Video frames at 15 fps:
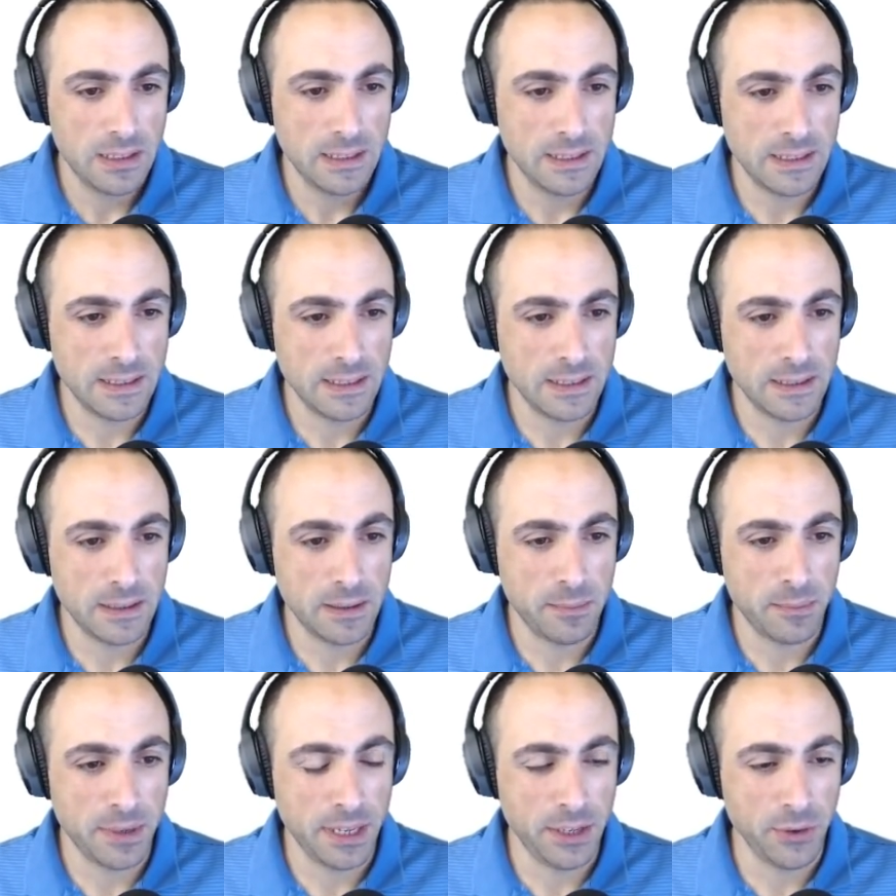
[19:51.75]

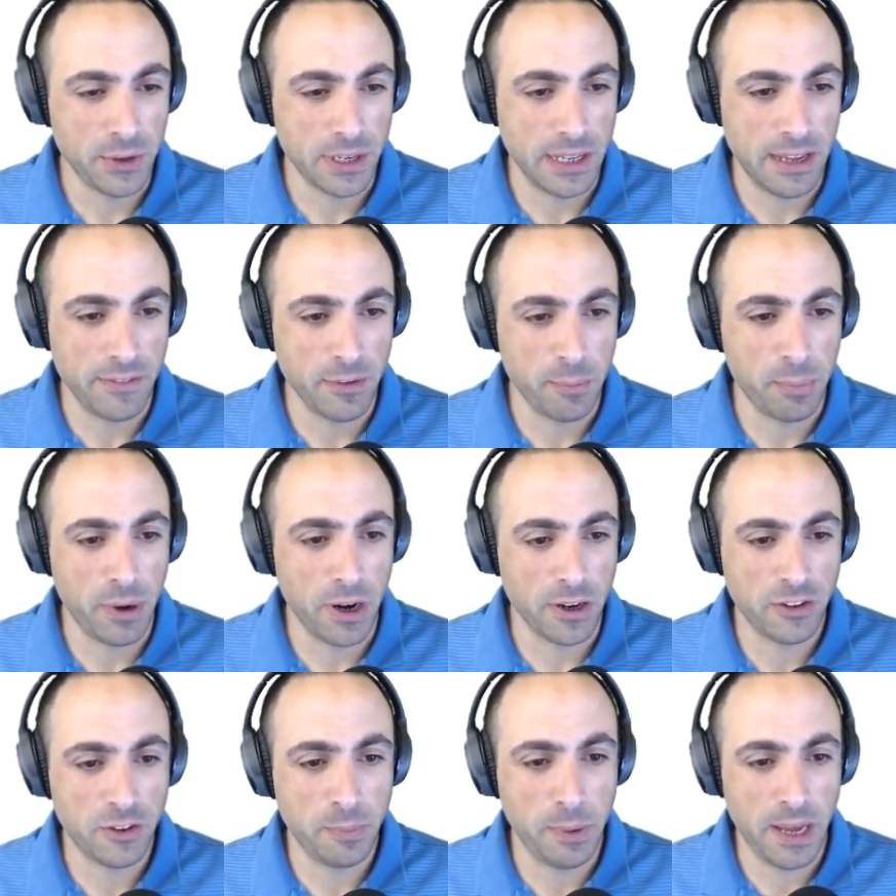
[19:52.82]
And you can have a
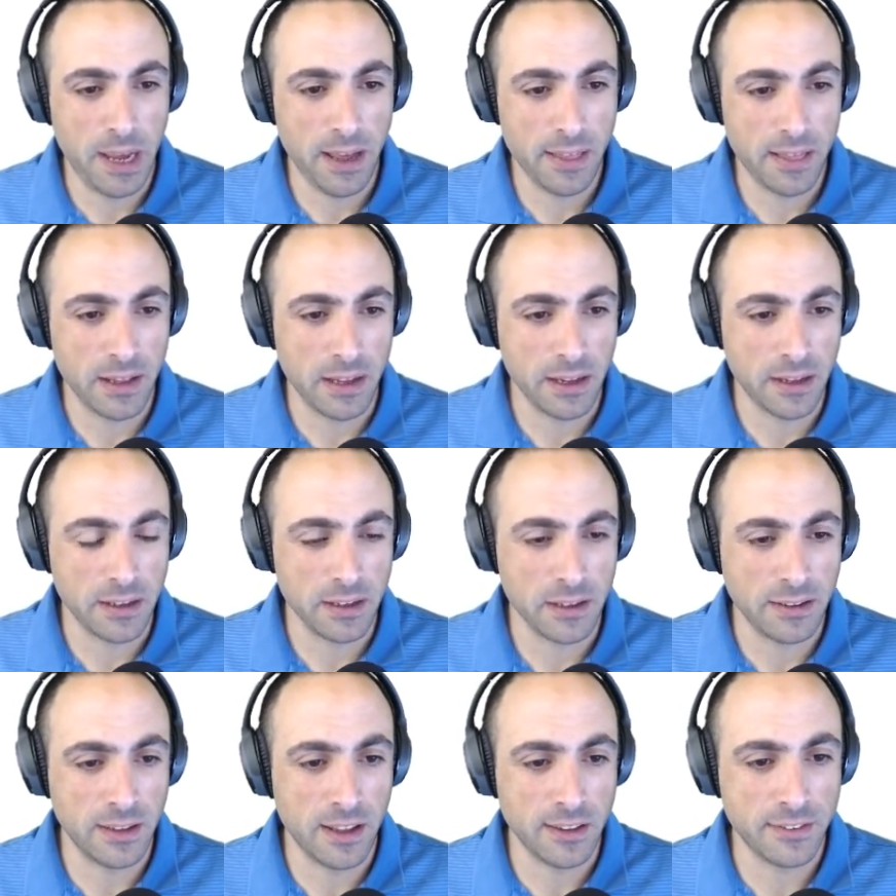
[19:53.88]
parse path like
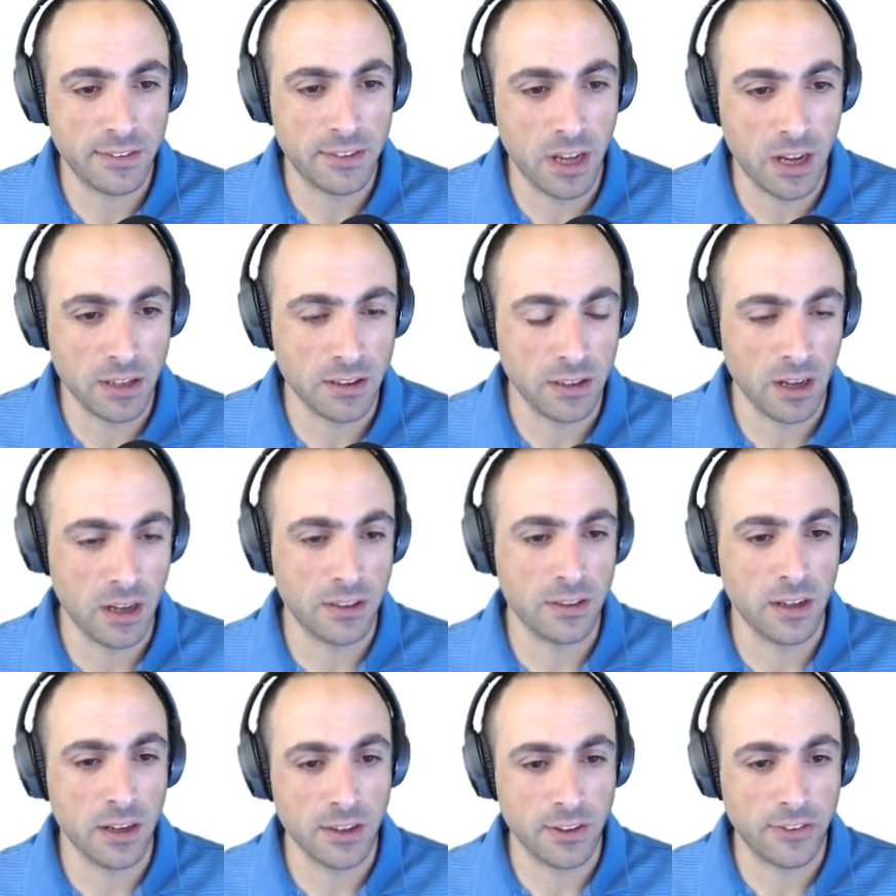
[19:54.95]
does dot not
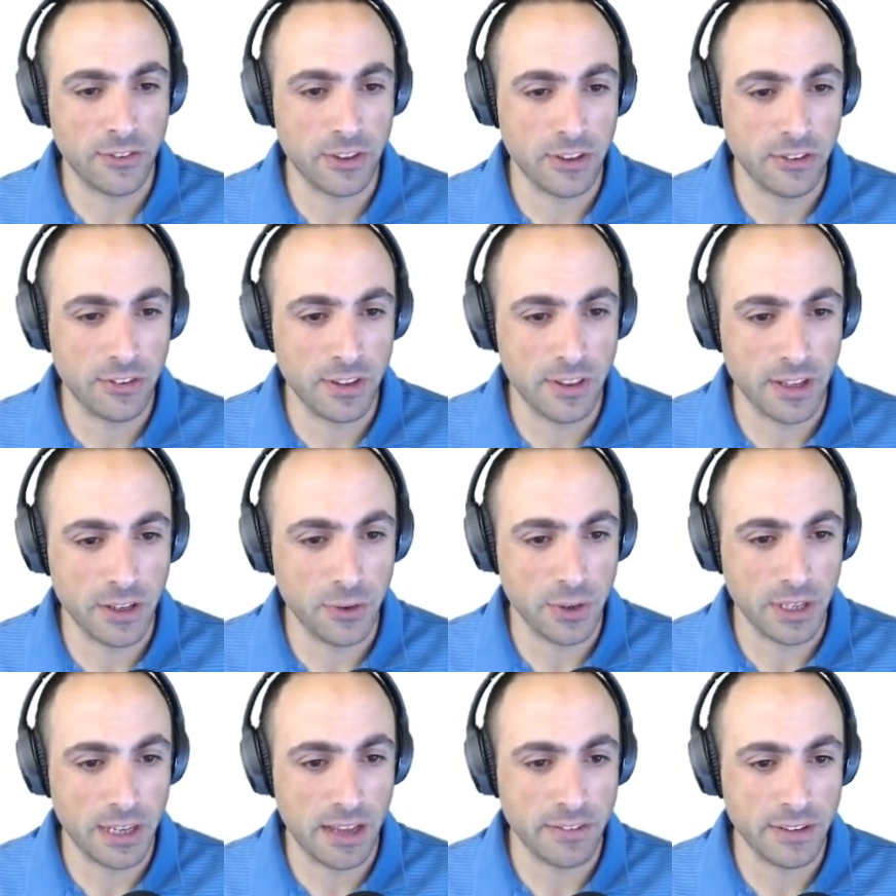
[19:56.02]
dot exist, and then you
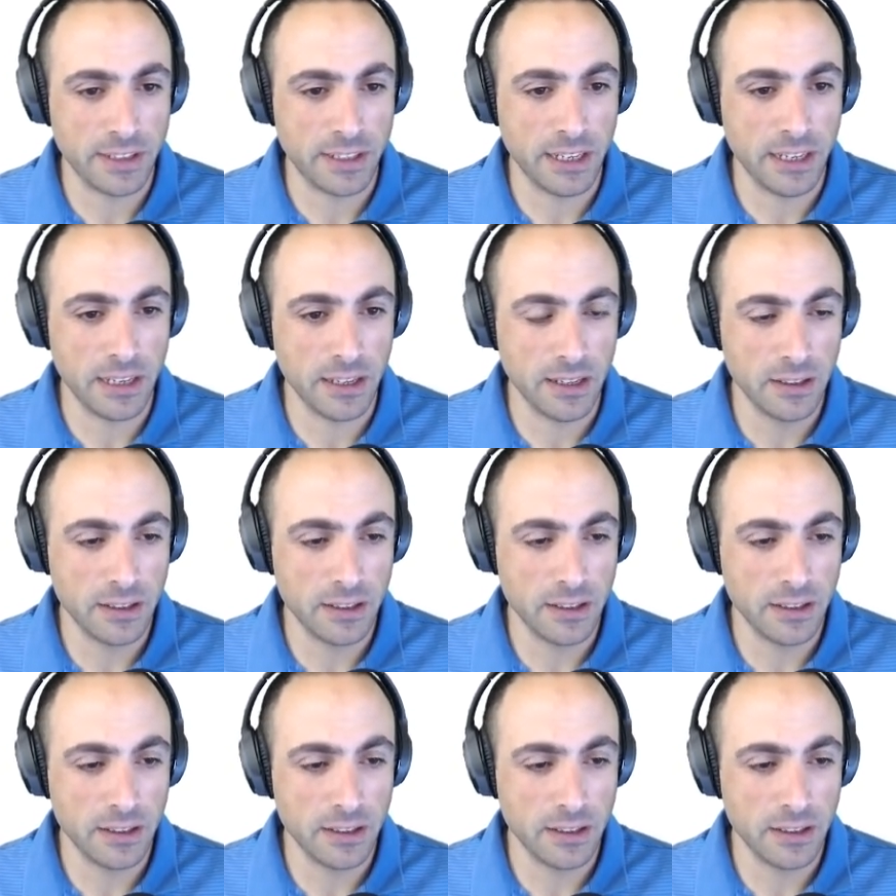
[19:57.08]
can have a data.